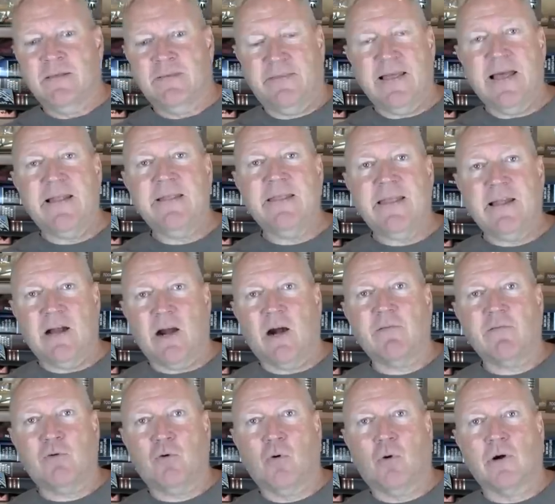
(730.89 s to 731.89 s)
Then they
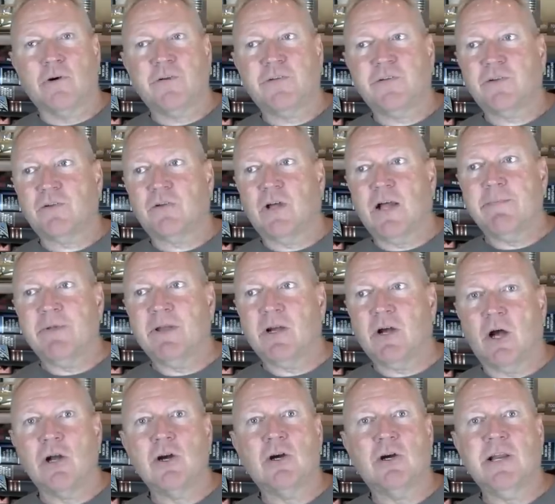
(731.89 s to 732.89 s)
are, of course,
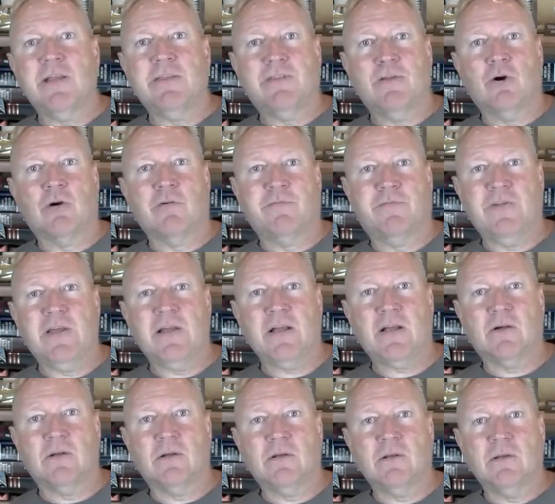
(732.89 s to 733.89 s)
climbing underneath your
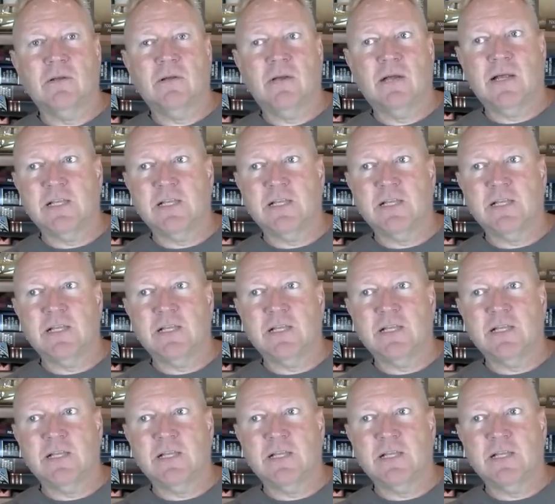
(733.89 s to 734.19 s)
vehicle